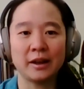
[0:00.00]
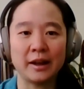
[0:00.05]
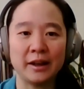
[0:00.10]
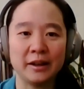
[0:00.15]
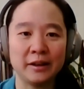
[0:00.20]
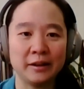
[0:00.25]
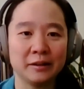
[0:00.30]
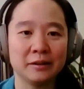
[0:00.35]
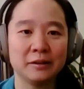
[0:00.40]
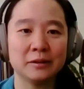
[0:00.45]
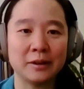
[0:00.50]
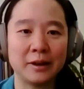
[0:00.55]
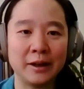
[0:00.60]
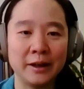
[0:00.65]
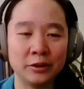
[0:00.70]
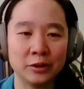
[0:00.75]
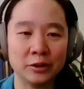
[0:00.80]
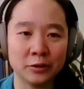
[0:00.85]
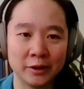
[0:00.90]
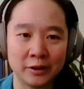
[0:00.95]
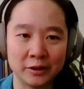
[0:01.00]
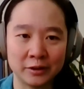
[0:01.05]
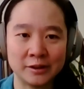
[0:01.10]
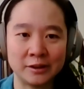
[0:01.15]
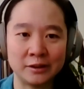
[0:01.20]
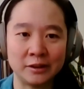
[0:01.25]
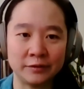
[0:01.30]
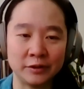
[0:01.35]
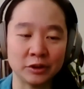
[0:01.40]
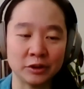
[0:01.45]
And I know
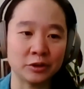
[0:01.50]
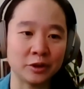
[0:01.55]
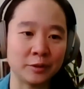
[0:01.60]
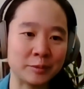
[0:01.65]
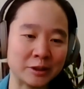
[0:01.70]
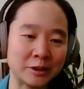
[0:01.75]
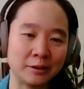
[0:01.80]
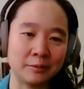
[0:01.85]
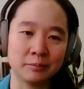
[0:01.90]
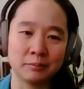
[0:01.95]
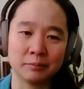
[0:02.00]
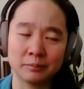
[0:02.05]
there's different groups,